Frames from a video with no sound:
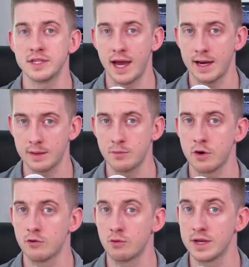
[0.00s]
adding more
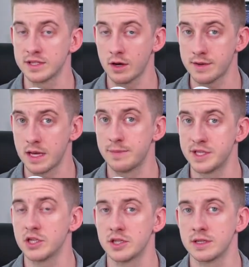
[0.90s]
risk on that
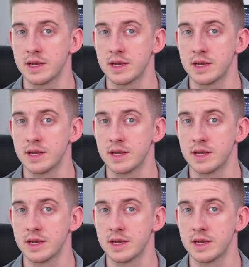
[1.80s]
position.